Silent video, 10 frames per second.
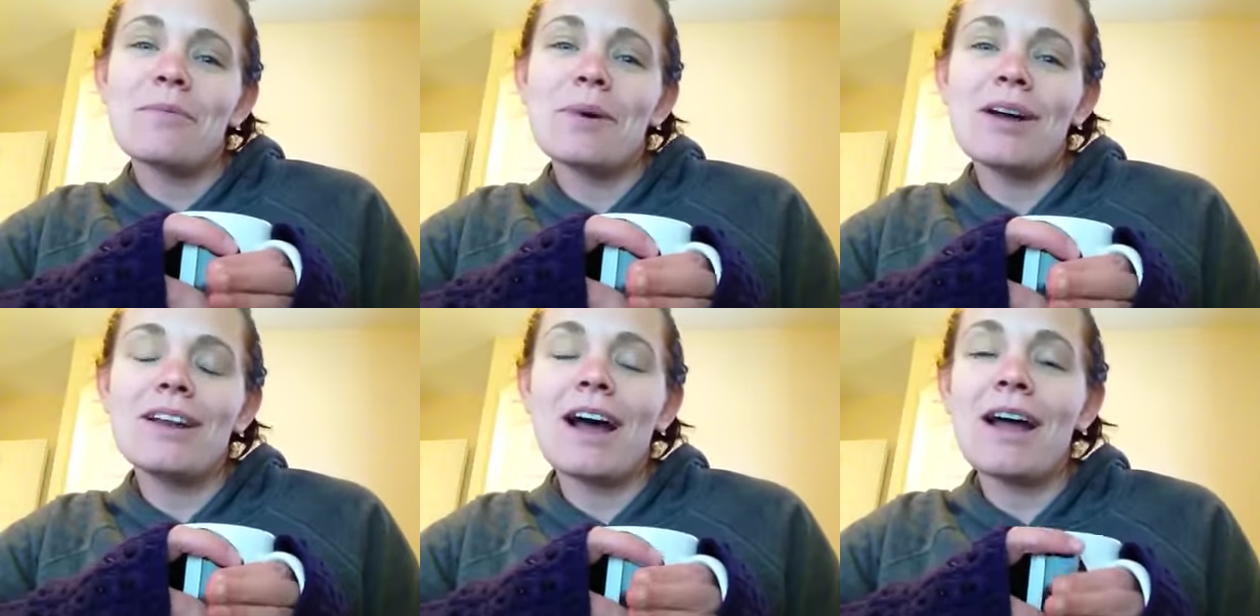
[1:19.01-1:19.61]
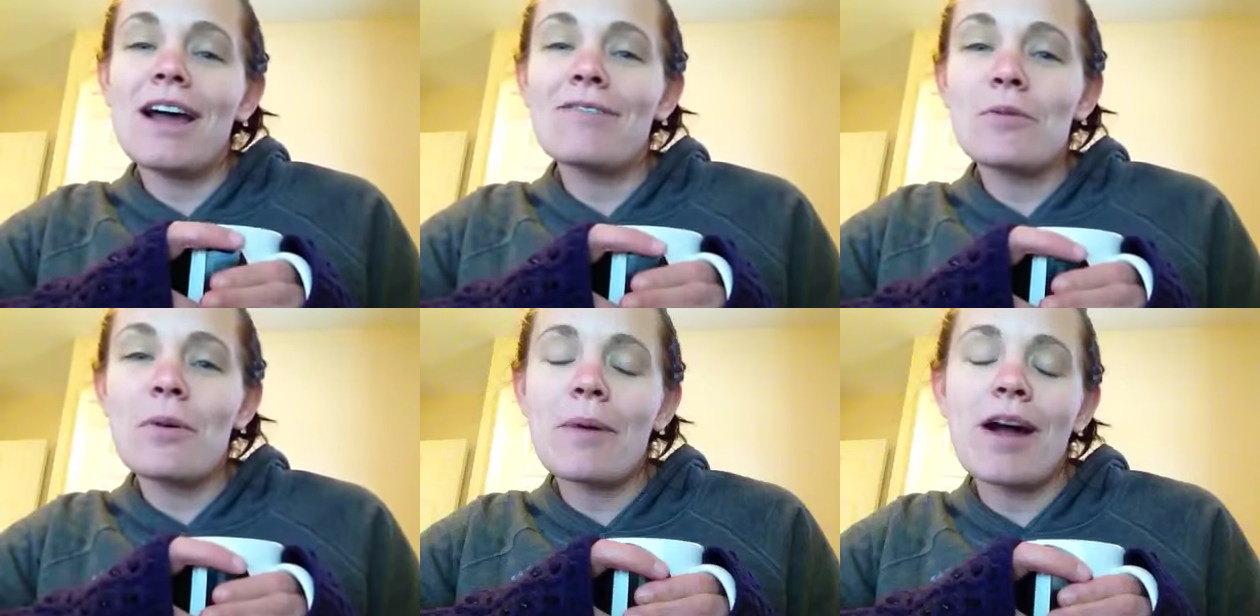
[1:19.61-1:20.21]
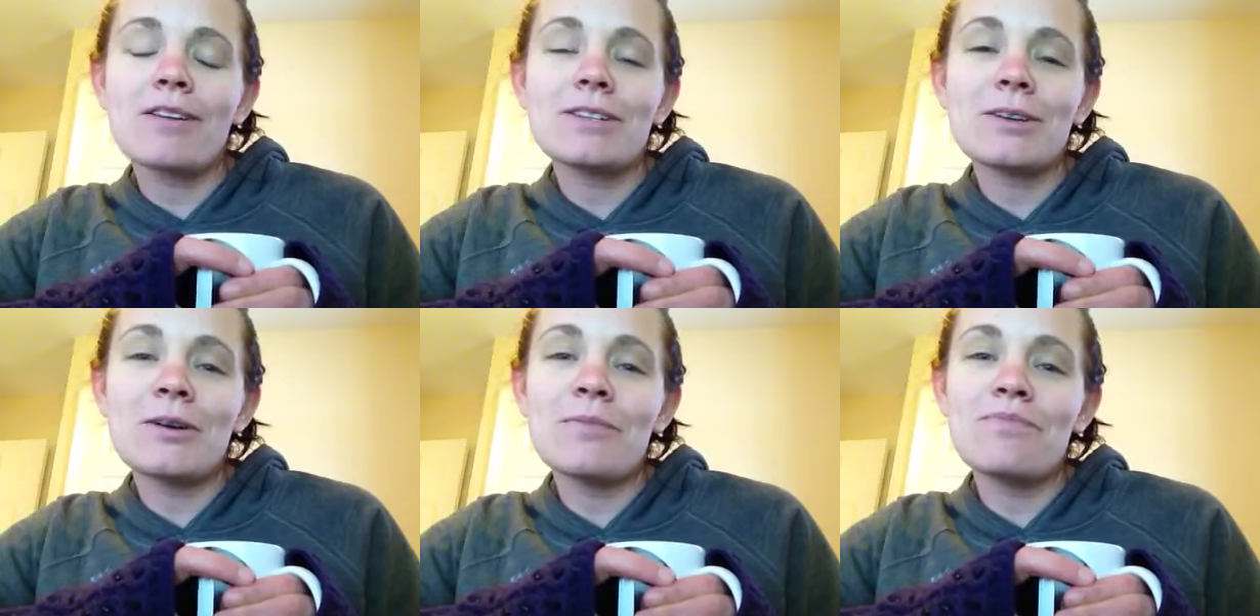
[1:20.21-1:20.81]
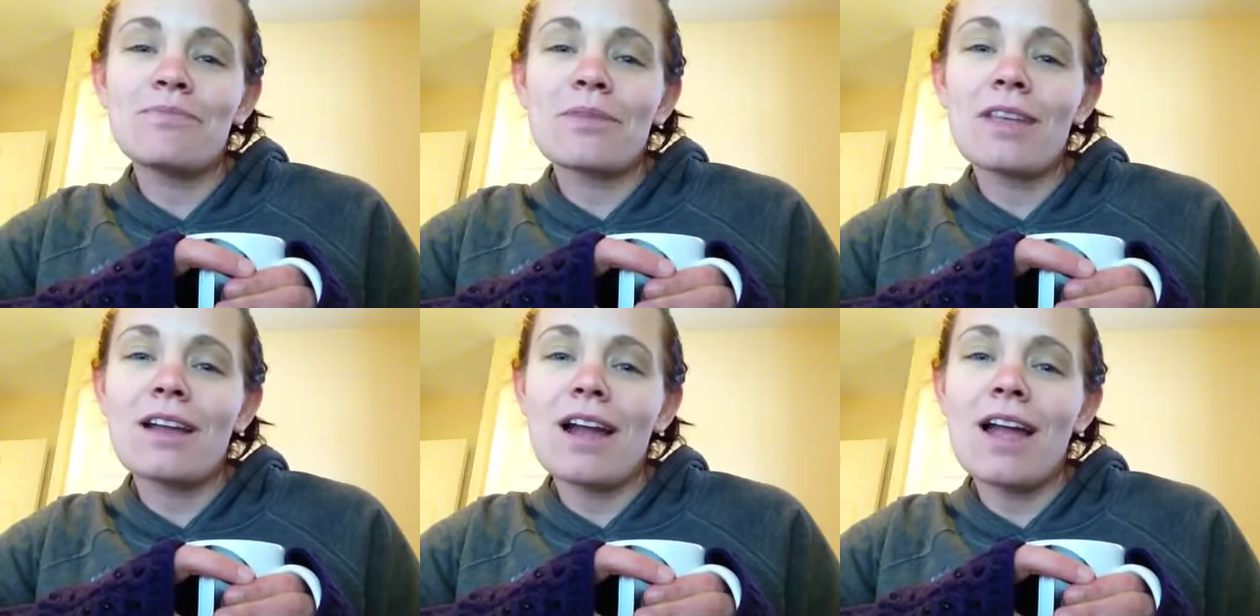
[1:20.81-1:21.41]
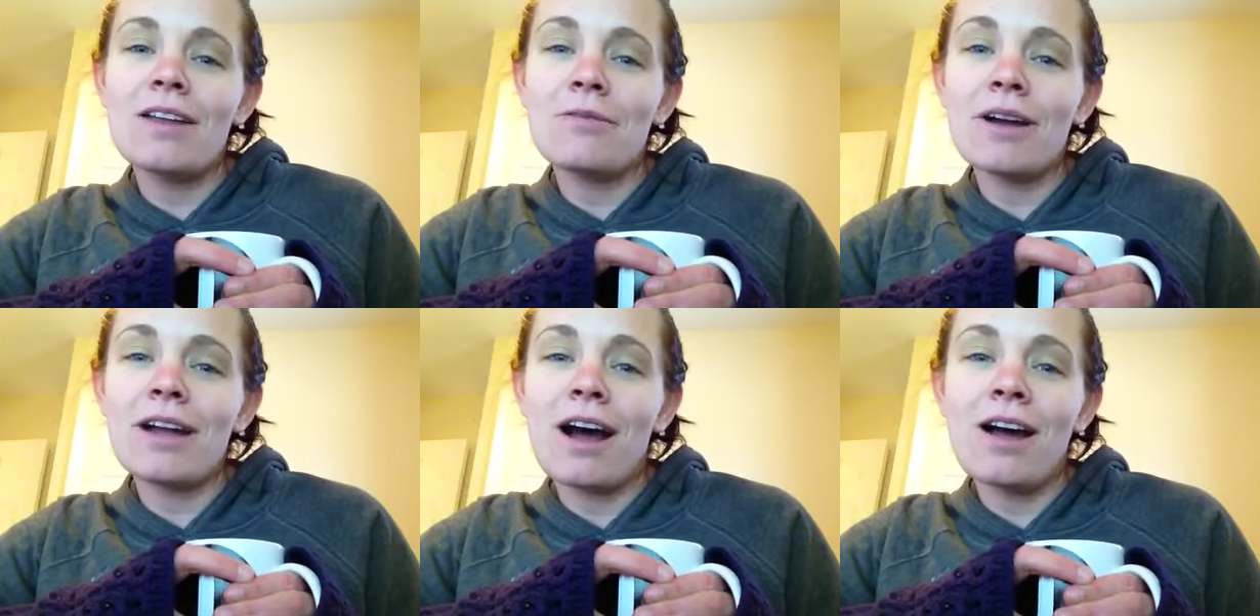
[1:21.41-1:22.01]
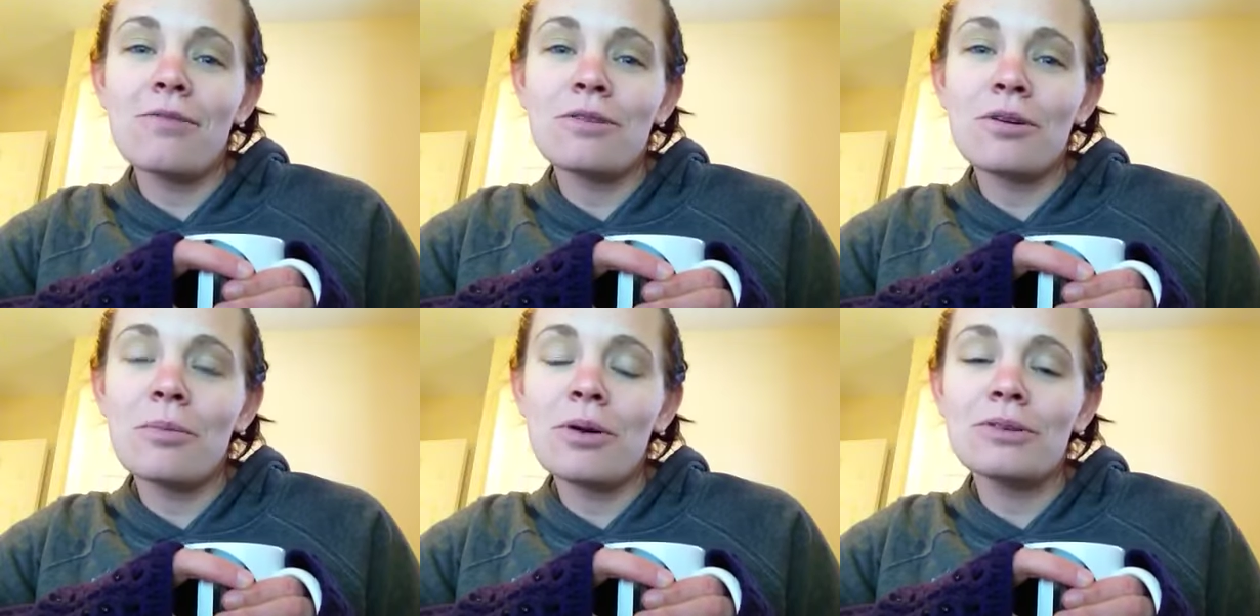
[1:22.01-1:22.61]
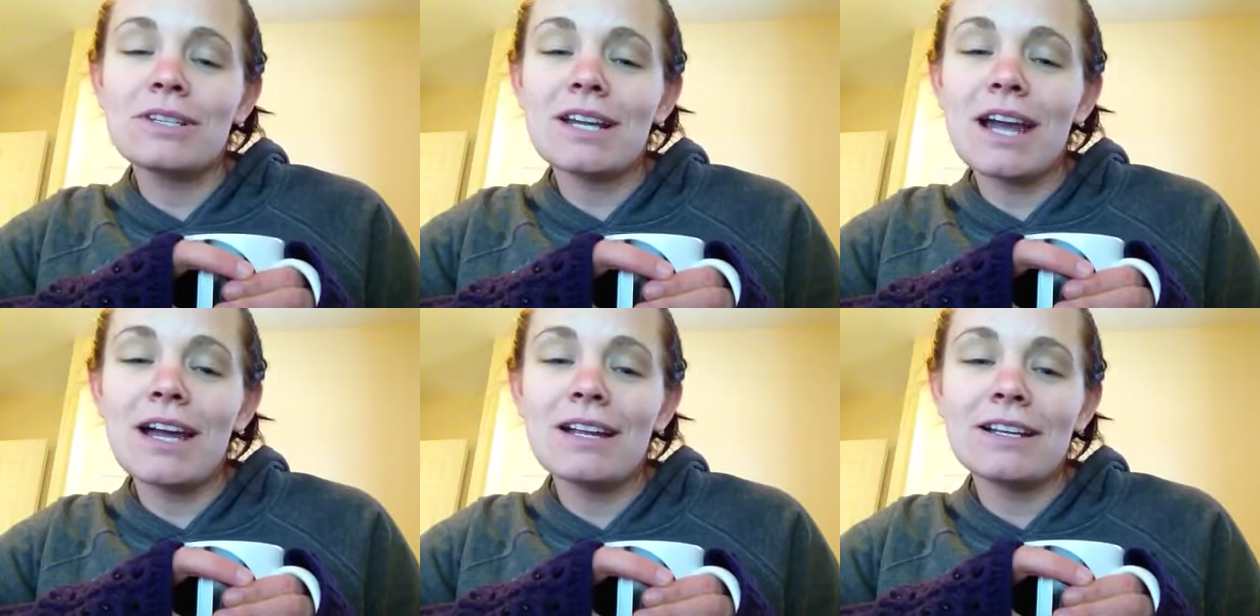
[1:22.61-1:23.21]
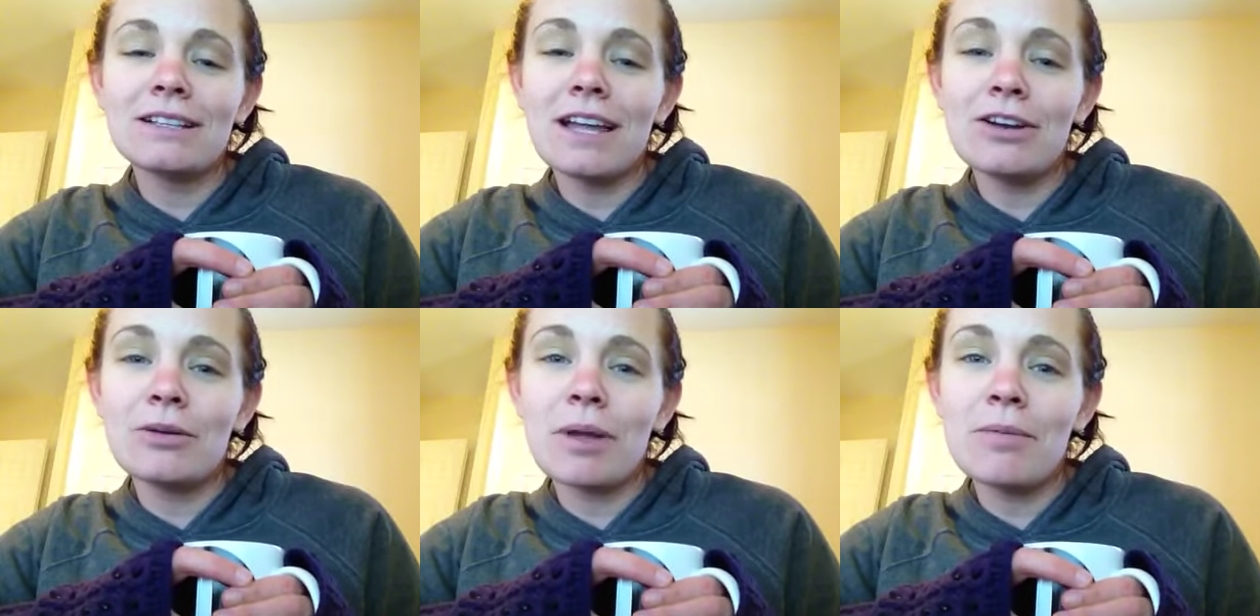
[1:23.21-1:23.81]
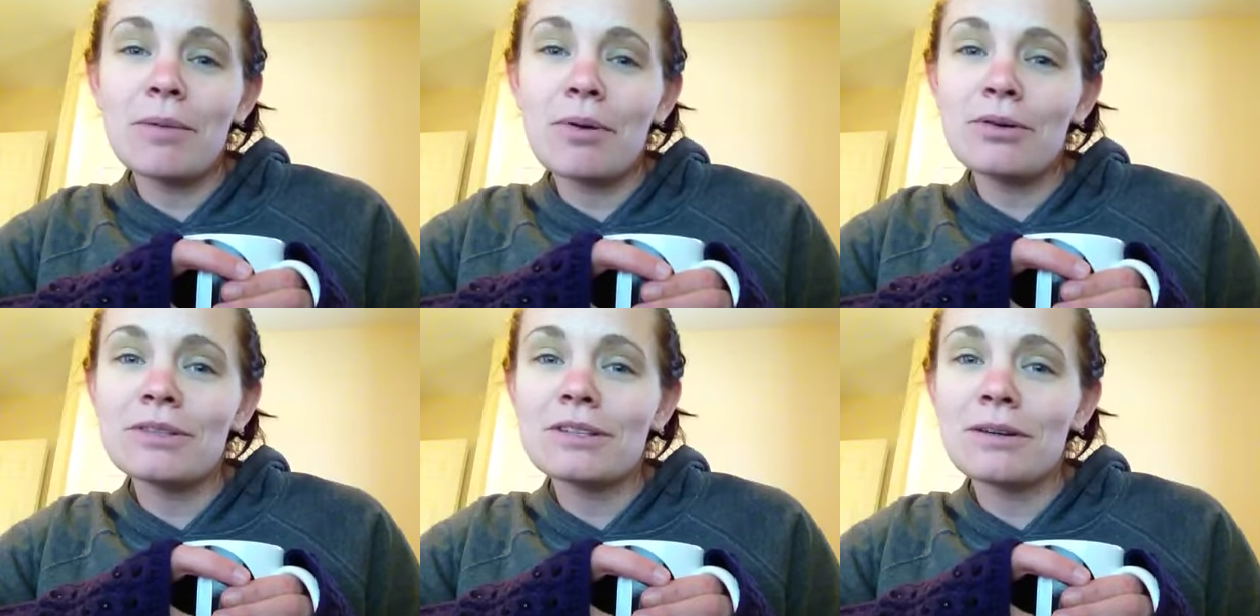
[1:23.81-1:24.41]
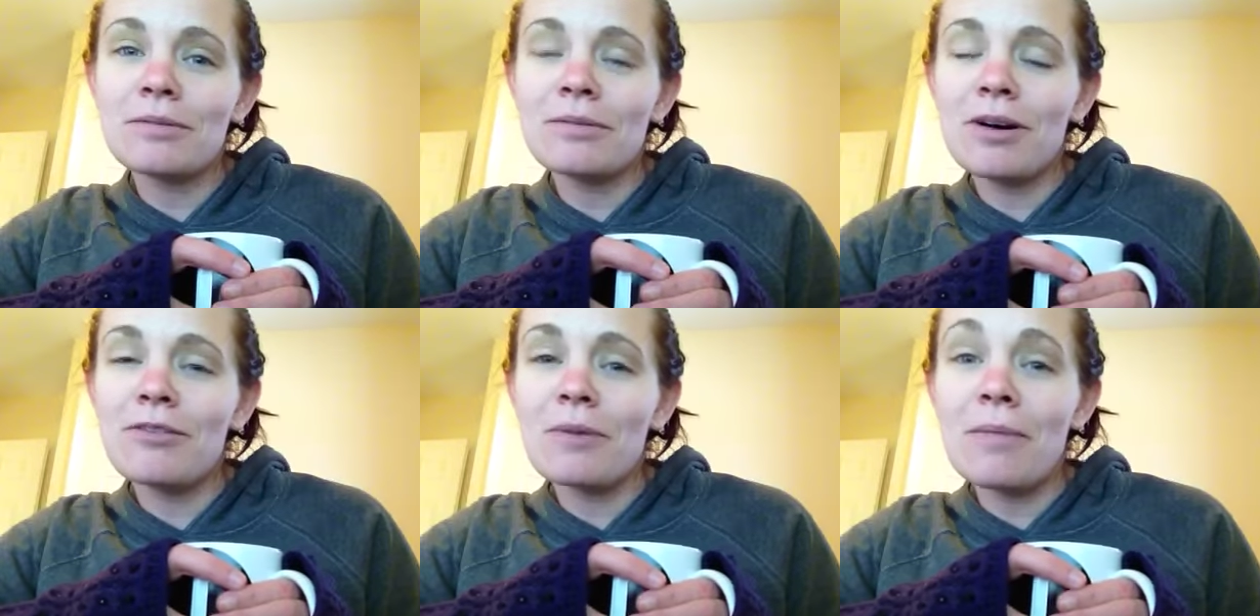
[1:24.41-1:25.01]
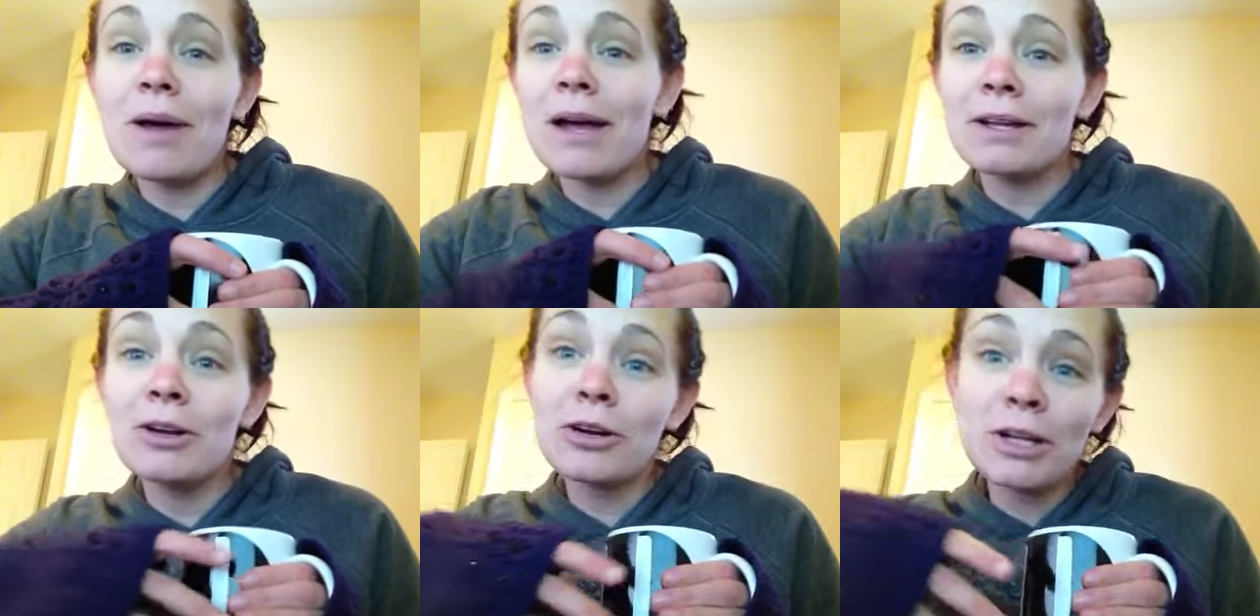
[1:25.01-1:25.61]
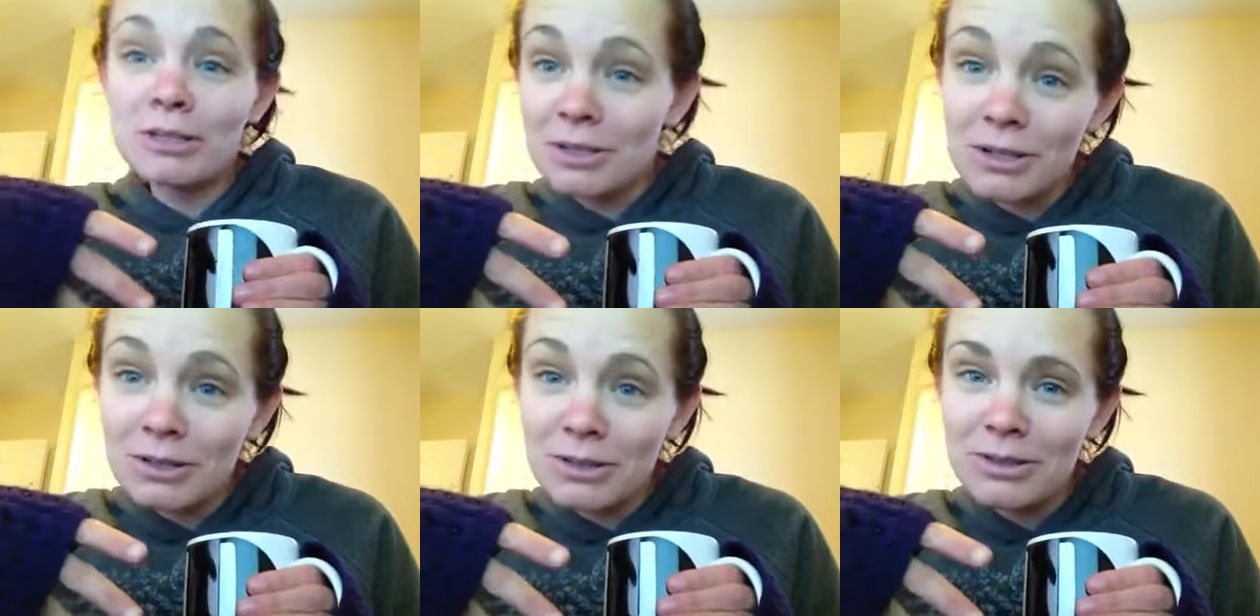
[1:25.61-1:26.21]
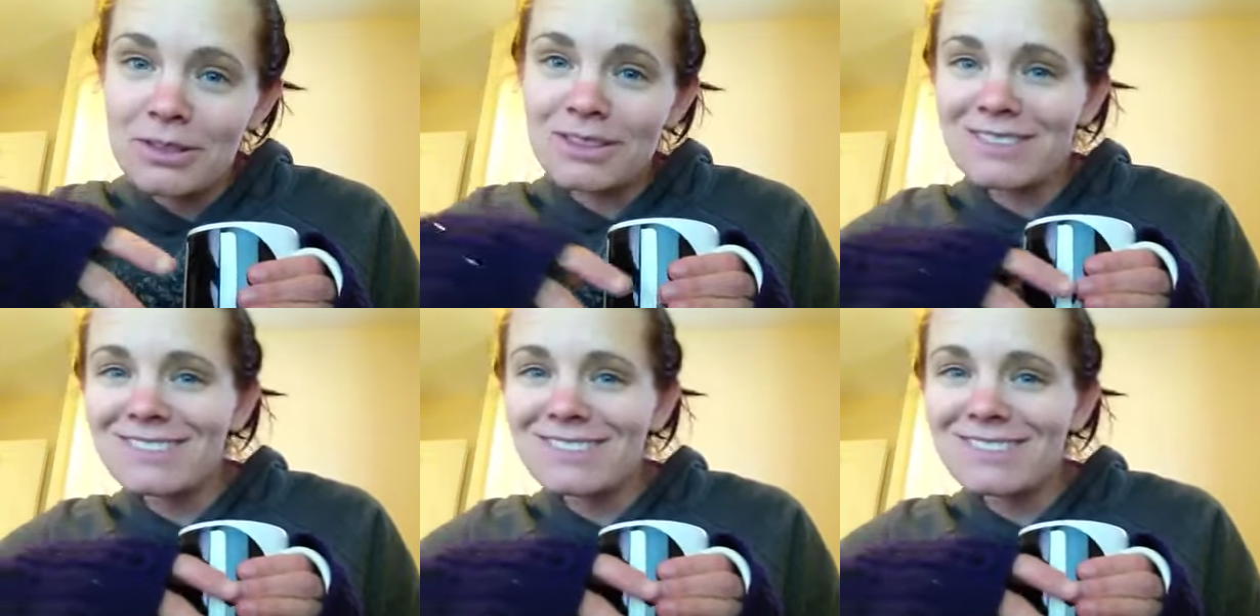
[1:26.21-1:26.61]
But I have the willpower, so anyway, I will post again later, maybe post some of my mad cooking skills